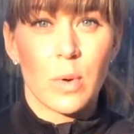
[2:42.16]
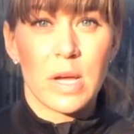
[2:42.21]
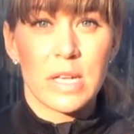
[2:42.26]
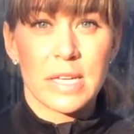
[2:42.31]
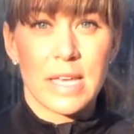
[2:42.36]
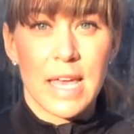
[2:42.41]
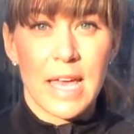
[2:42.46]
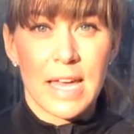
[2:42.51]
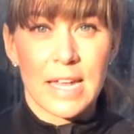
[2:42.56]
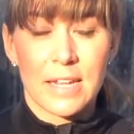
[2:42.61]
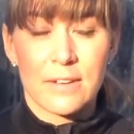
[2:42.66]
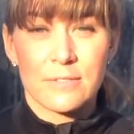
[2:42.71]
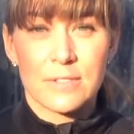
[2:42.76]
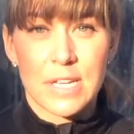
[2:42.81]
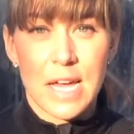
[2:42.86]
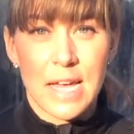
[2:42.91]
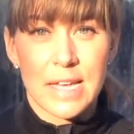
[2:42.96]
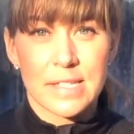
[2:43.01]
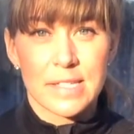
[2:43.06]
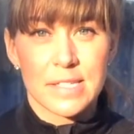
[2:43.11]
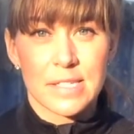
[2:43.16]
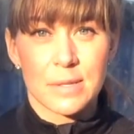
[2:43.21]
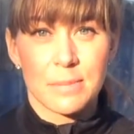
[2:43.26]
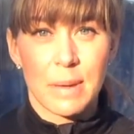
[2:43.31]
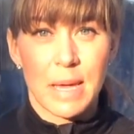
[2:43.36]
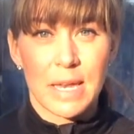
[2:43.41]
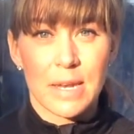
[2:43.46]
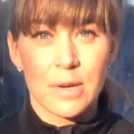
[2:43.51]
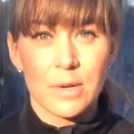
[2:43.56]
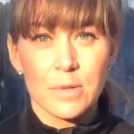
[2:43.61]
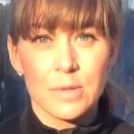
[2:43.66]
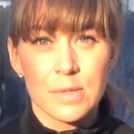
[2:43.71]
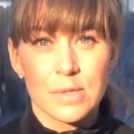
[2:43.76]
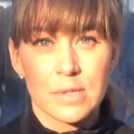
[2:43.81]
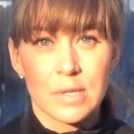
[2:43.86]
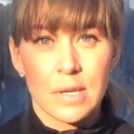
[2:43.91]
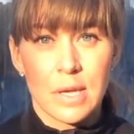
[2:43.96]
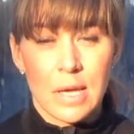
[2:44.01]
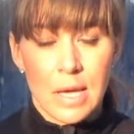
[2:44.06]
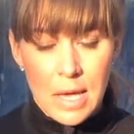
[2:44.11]
1 can of diced
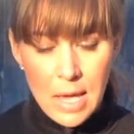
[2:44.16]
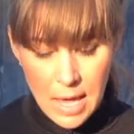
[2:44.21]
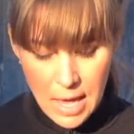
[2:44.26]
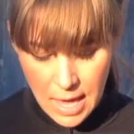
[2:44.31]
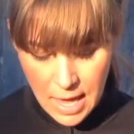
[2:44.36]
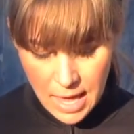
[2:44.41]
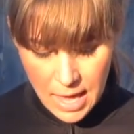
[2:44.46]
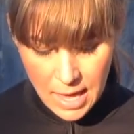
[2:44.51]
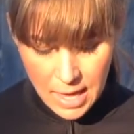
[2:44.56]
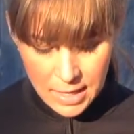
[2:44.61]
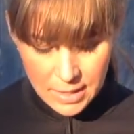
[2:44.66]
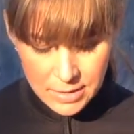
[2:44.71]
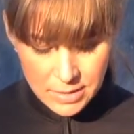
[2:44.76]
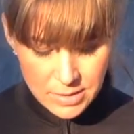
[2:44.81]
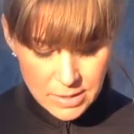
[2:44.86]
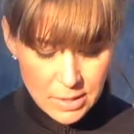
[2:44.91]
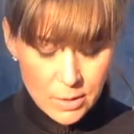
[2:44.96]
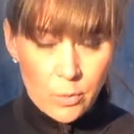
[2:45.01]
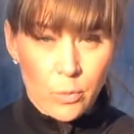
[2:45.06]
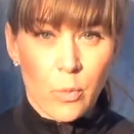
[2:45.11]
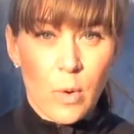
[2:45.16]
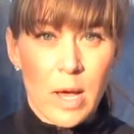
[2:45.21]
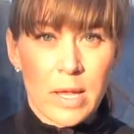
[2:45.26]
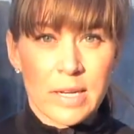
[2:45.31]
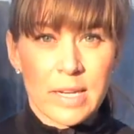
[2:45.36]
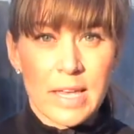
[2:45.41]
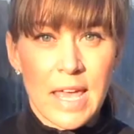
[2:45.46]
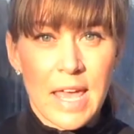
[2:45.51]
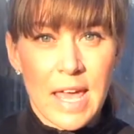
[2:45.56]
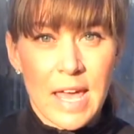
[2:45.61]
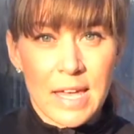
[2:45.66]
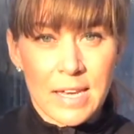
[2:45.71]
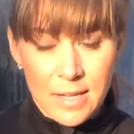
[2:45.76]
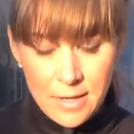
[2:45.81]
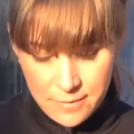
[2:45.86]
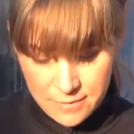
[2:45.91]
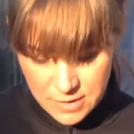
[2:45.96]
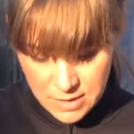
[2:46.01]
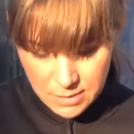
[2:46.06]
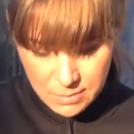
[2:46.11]
tomatoes, and 1 can
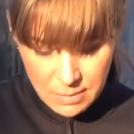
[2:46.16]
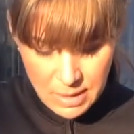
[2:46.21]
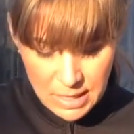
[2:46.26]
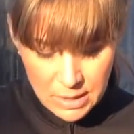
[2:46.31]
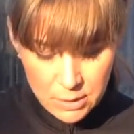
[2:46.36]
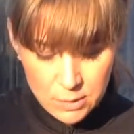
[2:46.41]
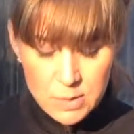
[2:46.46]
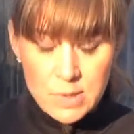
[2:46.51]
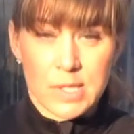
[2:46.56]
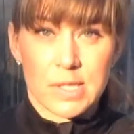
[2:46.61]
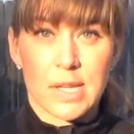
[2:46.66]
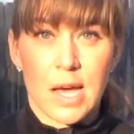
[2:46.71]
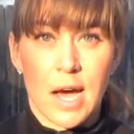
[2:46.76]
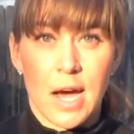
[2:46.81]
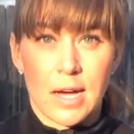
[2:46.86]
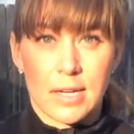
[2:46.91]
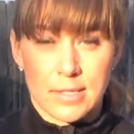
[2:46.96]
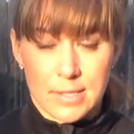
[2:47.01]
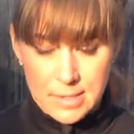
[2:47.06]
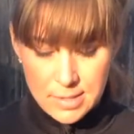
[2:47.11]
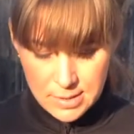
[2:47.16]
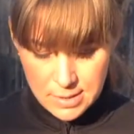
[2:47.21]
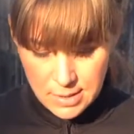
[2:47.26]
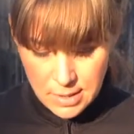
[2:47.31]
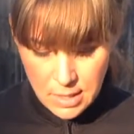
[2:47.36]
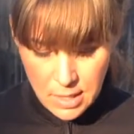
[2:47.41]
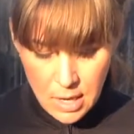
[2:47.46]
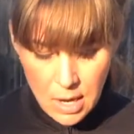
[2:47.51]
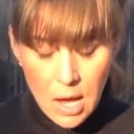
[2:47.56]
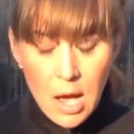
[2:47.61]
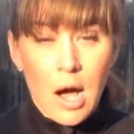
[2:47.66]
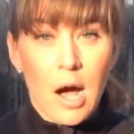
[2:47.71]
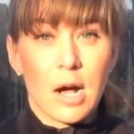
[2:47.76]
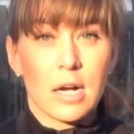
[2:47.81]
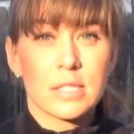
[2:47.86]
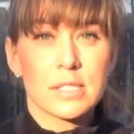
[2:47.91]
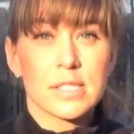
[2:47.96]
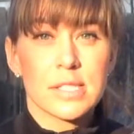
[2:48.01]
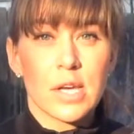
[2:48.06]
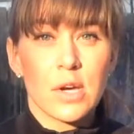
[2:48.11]
of tomato sauce.
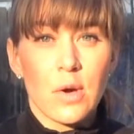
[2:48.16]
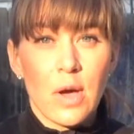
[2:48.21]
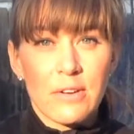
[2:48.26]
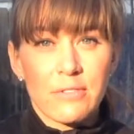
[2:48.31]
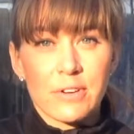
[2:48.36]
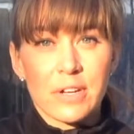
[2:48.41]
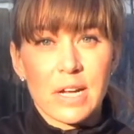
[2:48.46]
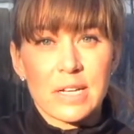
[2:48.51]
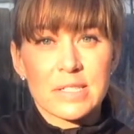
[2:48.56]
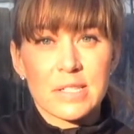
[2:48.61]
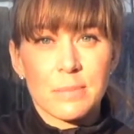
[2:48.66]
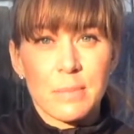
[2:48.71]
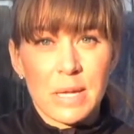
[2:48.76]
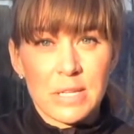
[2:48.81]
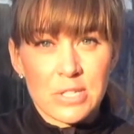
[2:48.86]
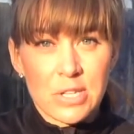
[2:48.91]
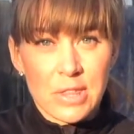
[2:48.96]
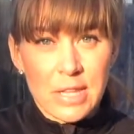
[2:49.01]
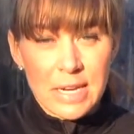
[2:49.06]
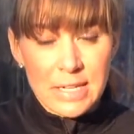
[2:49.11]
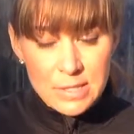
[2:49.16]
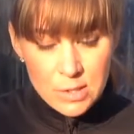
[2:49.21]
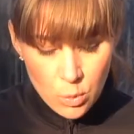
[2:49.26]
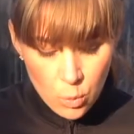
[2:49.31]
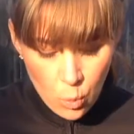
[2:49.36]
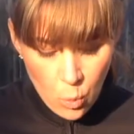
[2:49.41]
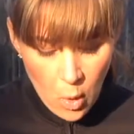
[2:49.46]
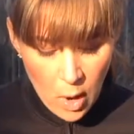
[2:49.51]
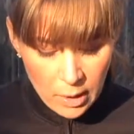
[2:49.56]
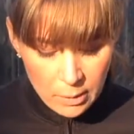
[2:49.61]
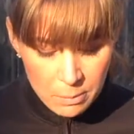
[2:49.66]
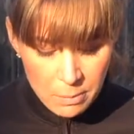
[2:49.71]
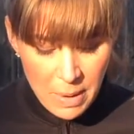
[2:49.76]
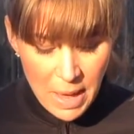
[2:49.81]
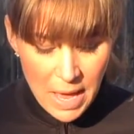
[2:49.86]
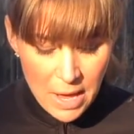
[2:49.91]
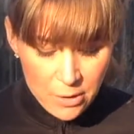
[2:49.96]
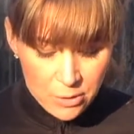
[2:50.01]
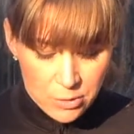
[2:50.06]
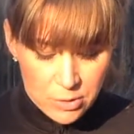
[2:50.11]
Also, I forgot to mention that it's 1
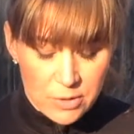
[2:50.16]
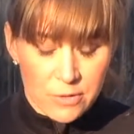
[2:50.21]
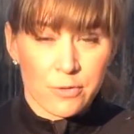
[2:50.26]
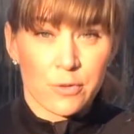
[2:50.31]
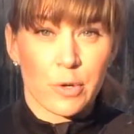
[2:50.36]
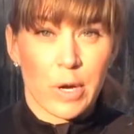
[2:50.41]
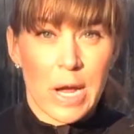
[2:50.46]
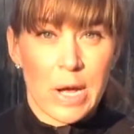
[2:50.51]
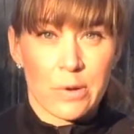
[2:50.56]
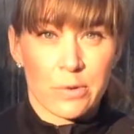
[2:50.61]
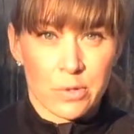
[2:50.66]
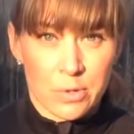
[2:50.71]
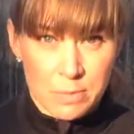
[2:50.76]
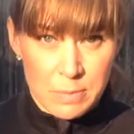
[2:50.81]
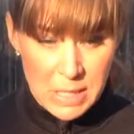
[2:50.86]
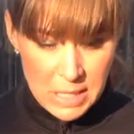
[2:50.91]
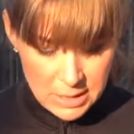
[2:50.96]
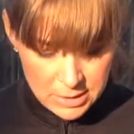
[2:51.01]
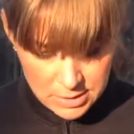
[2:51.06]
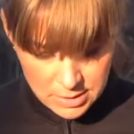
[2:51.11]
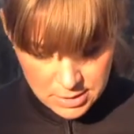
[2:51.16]
pound of ground meat.